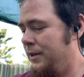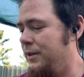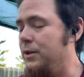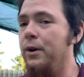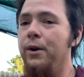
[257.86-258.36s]

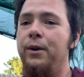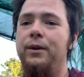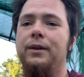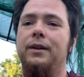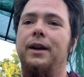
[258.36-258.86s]
So,
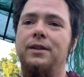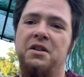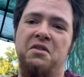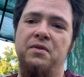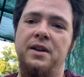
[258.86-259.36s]
I
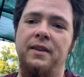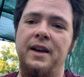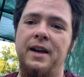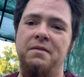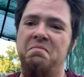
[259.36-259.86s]
started reading
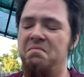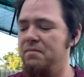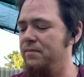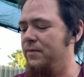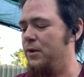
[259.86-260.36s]
that
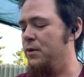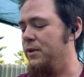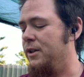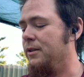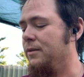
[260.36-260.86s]

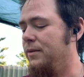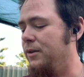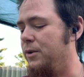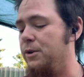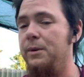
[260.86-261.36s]
over
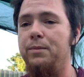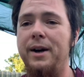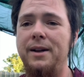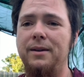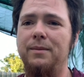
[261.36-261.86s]
the Christmas
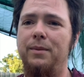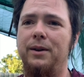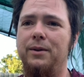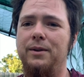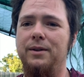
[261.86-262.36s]
break,
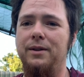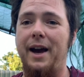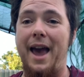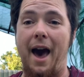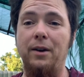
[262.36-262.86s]
because
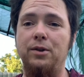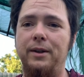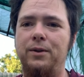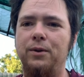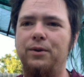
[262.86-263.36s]
I
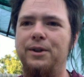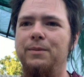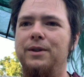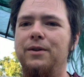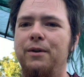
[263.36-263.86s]
actually took
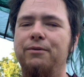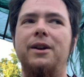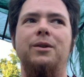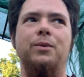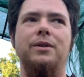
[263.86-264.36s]
Christmas off.
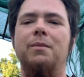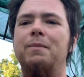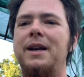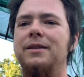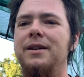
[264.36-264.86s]
It was
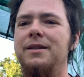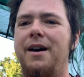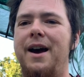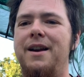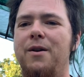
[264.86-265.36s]
amazing.
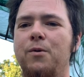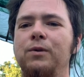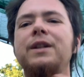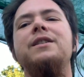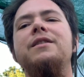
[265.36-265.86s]
I
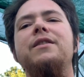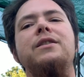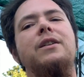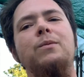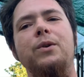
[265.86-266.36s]
only did
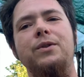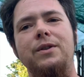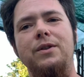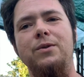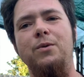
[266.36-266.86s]
things I
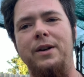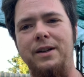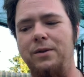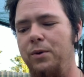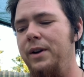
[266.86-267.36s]
wanted to do and
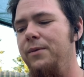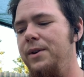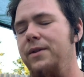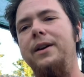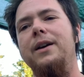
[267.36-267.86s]
ignored
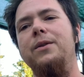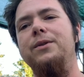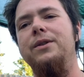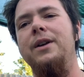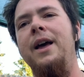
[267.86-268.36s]
everything else.